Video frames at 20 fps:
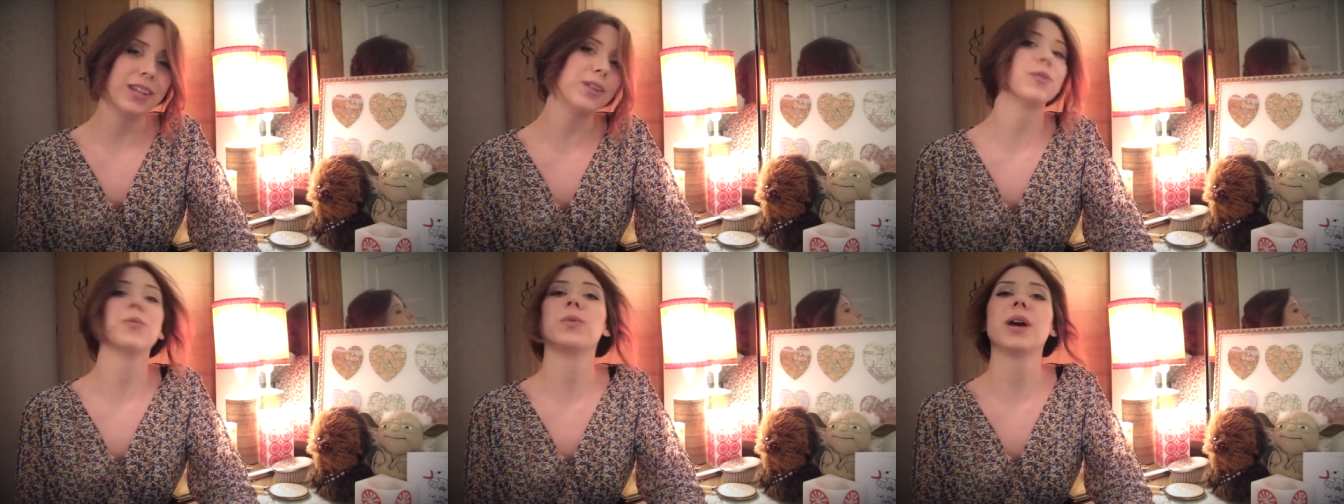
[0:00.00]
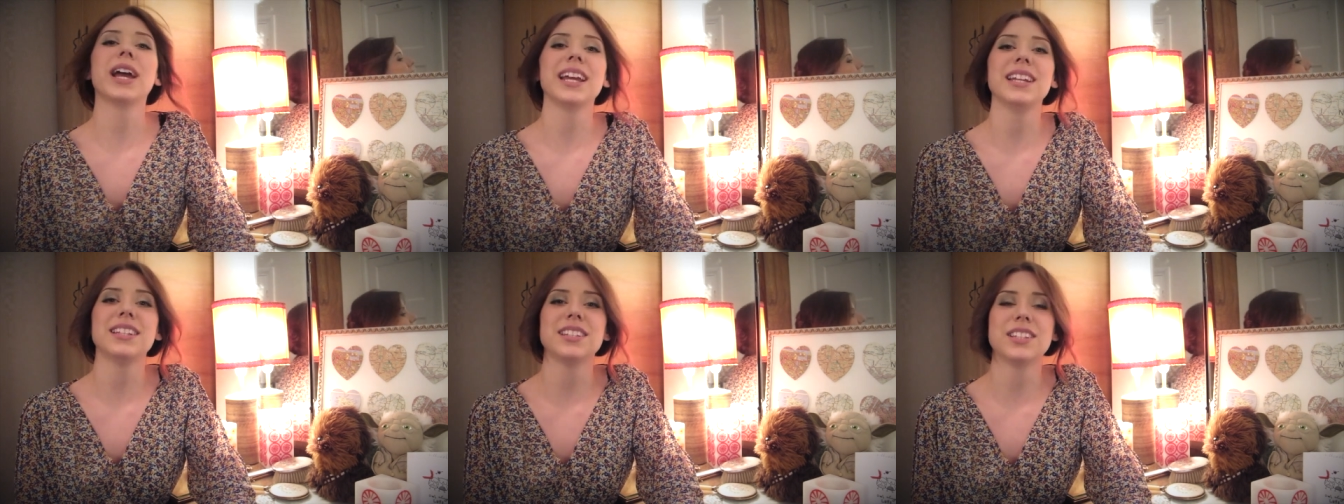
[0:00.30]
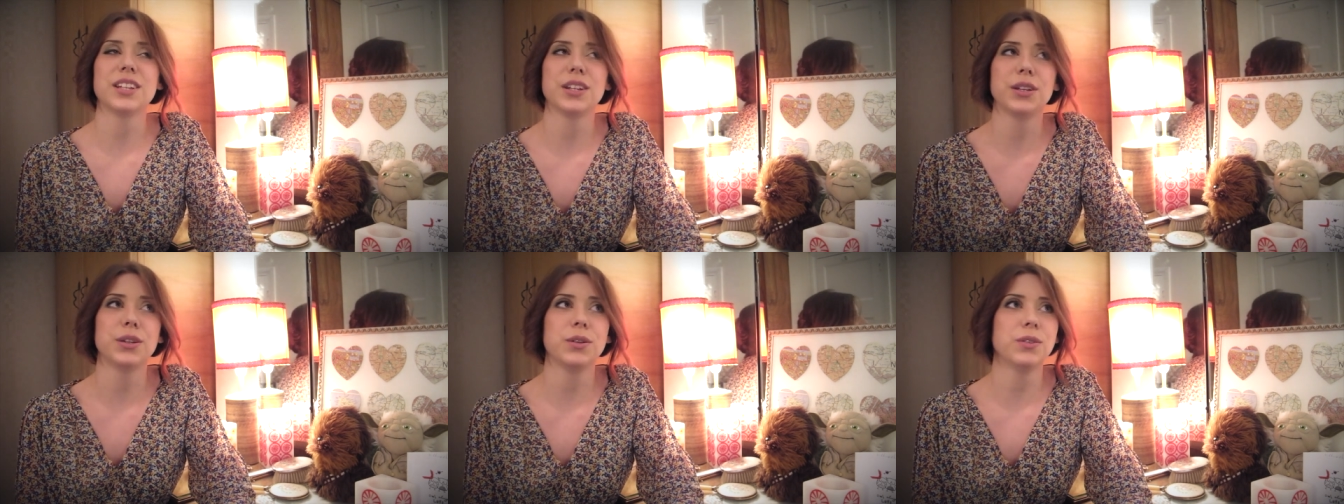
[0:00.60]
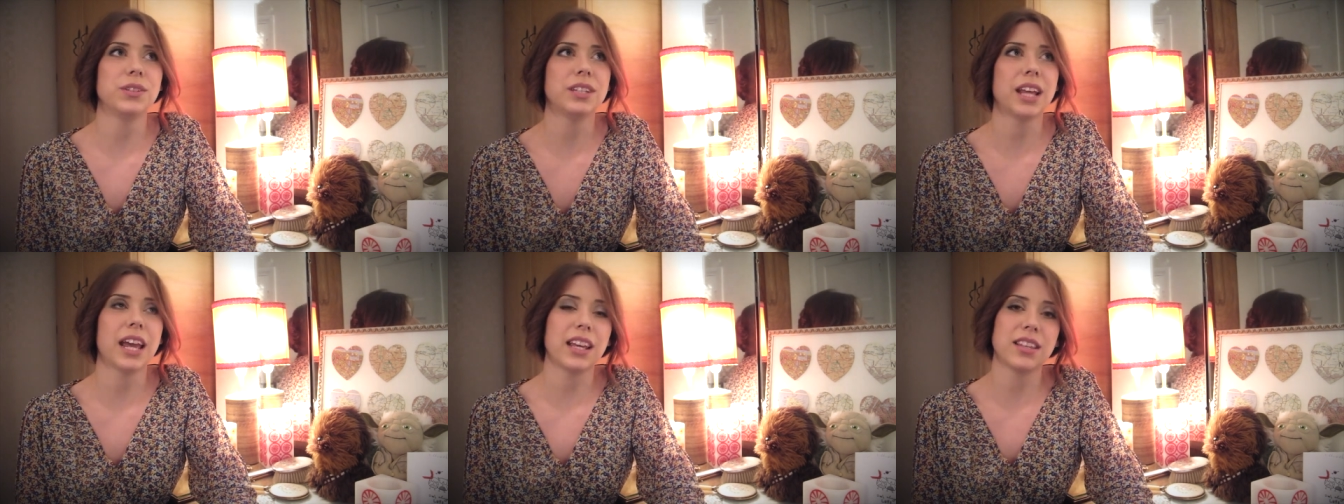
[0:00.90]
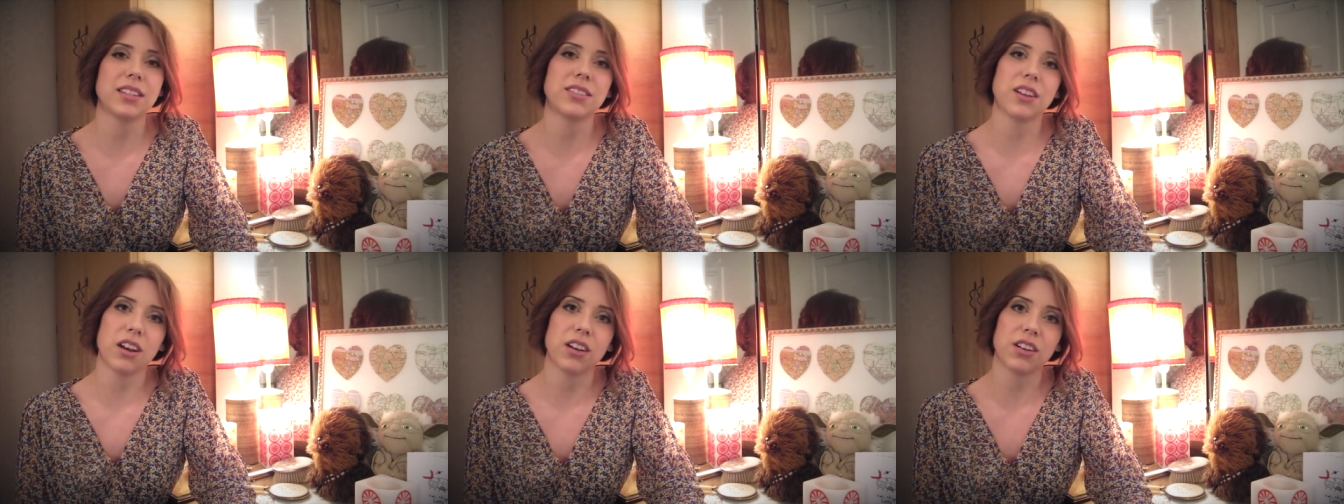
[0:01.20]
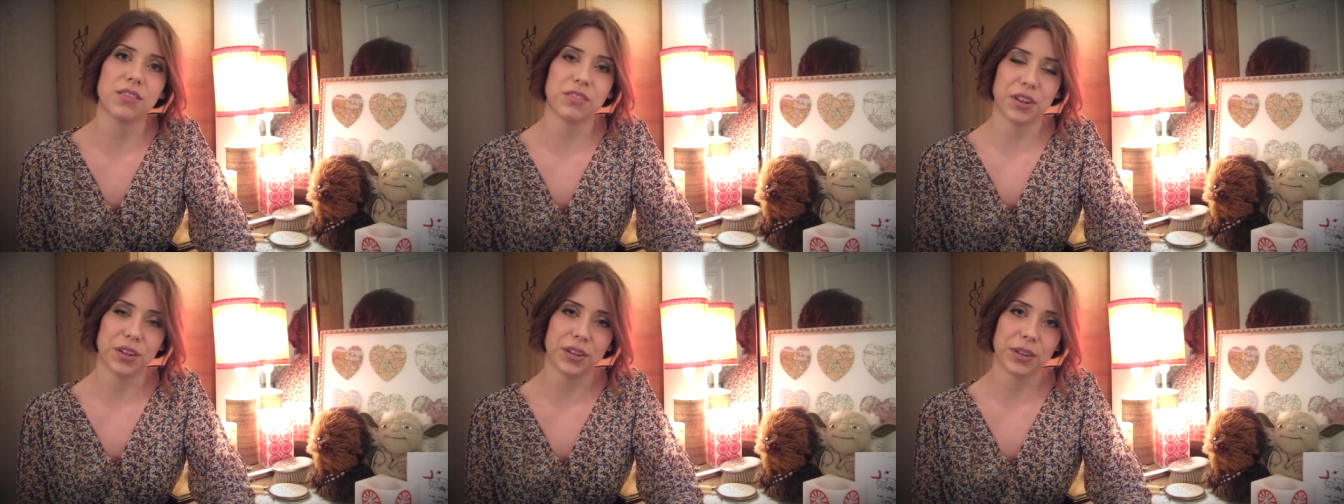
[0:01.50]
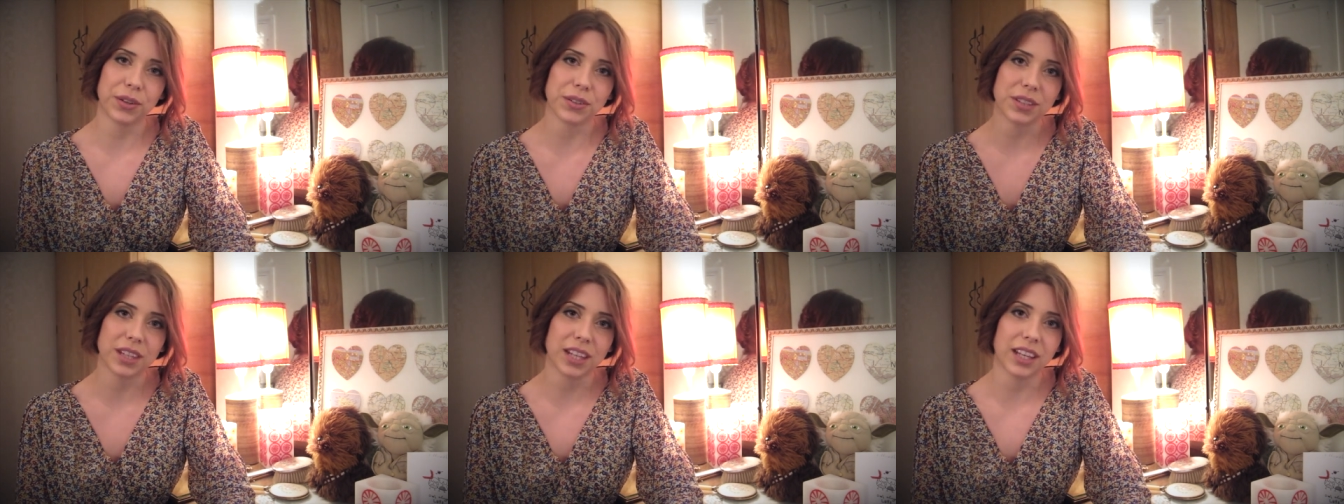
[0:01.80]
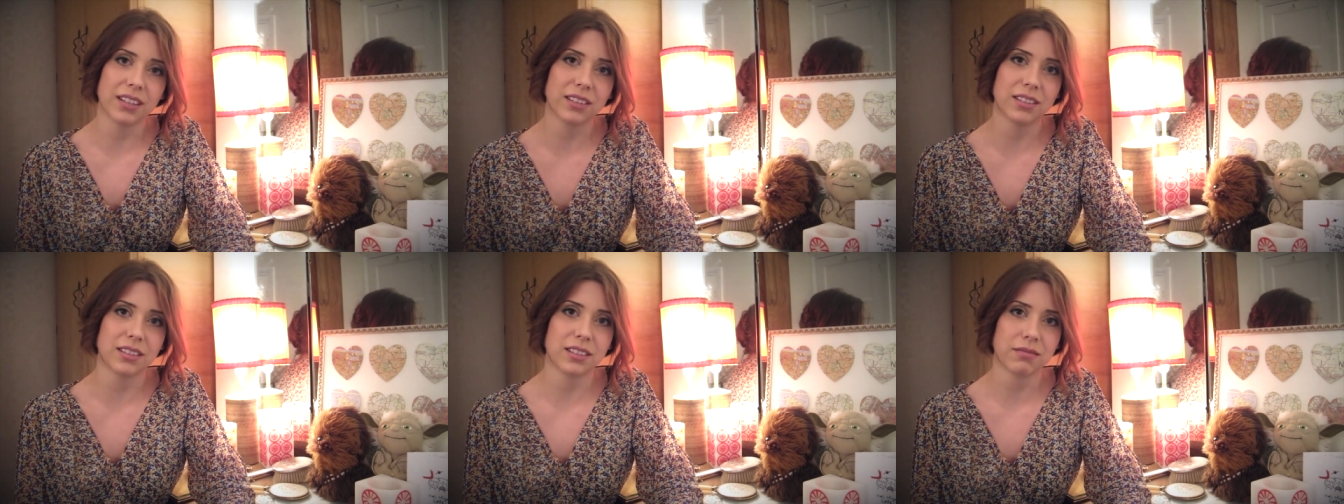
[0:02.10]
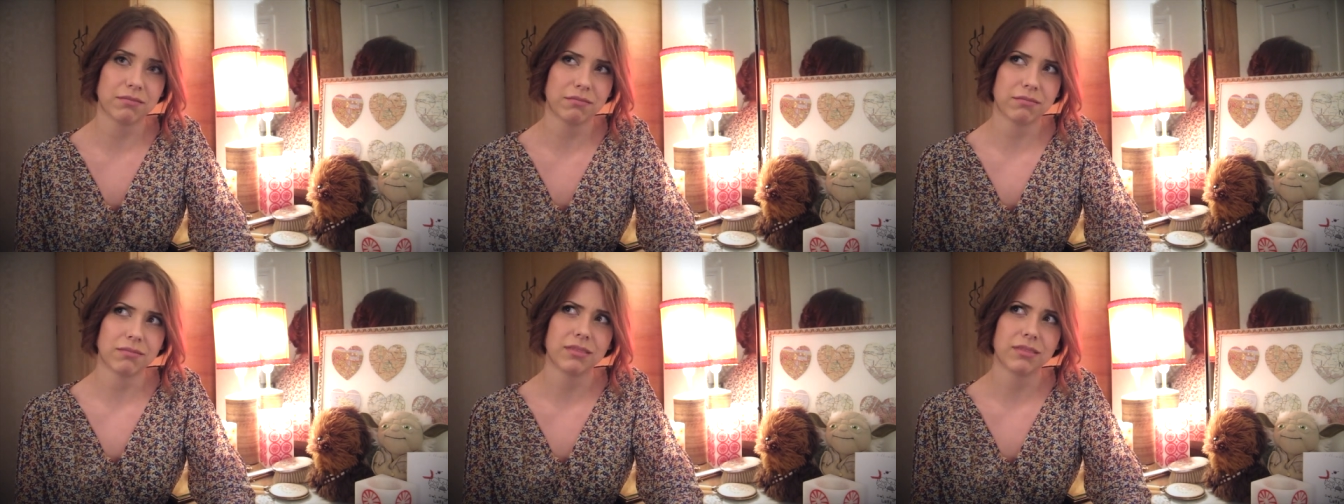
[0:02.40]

good way to take stock of all those things.